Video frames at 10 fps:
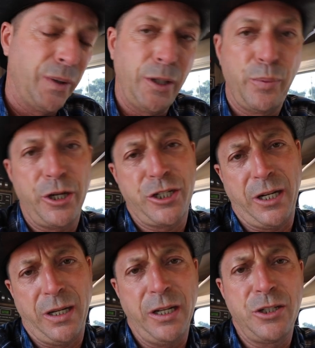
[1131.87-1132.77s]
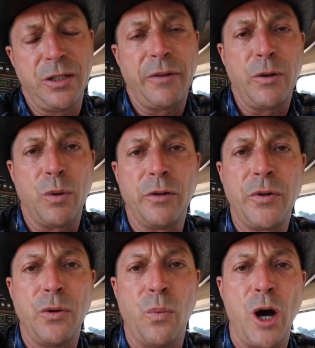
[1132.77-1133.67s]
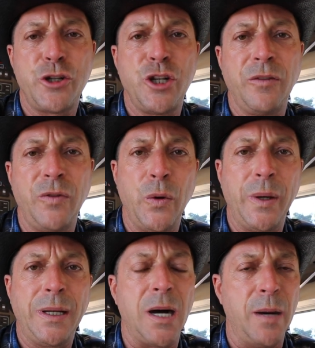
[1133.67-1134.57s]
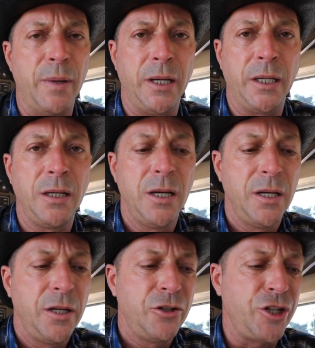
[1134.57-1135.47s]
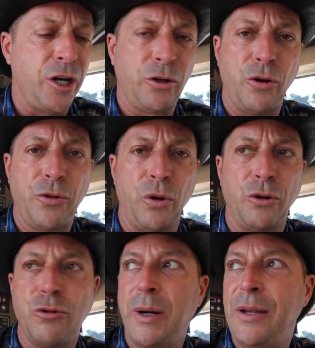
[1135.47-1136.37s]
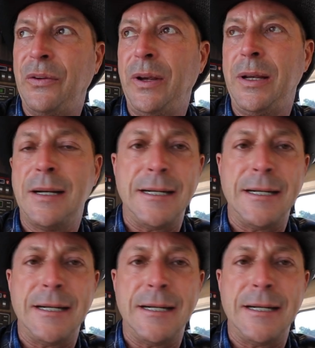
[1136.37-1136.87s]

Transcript: Really appreciate each and every one of you watching, viewing, commenting. Channel growth going crazy.